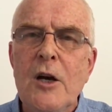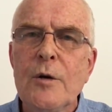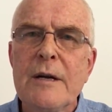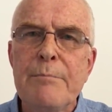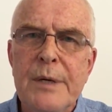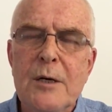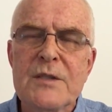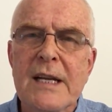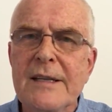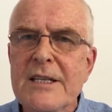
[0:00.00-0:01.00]
who are
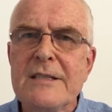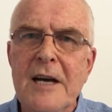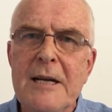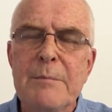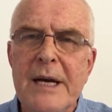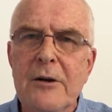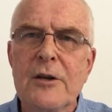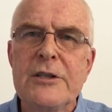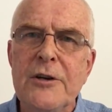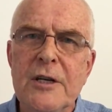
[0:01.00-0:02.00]
imposing this nightmare
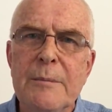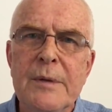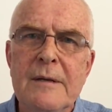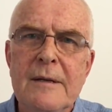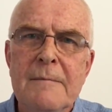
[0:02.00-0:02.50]
on Europe?